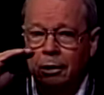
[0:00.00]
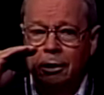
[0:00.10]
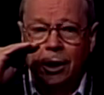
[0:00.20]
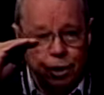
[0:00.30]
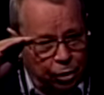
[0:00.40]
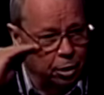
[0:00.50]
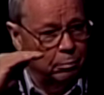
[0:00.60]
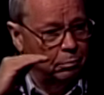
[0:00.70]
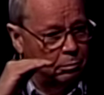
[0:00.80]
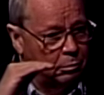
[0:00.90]
each of them,
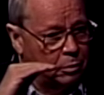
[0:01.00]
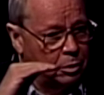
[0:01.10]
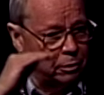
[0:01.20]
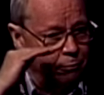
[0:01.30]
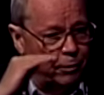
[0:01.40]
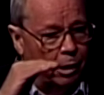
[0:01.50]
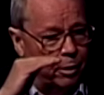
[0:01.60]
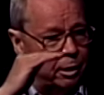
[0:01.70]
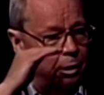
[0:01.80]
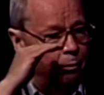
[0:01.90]
some
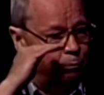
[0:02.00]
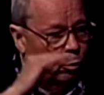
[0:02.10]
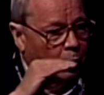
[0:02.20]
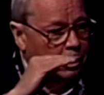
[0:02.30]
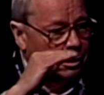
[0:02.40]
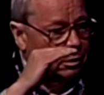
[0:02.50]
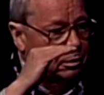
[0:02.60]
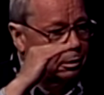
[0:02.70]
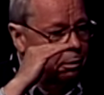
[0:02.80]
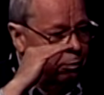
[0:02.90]
very important
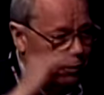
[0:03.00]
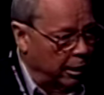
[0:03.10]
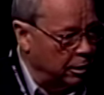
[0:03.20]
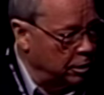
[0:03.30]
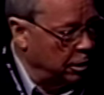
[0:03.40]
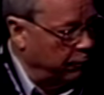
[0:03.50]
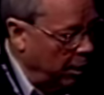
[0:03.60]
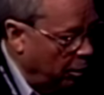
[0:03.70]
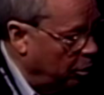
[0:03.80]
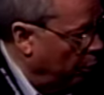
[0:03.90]
things if they
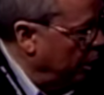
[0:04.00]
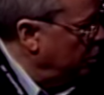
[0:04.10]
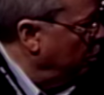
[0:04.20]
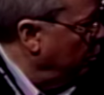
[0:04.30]
are going to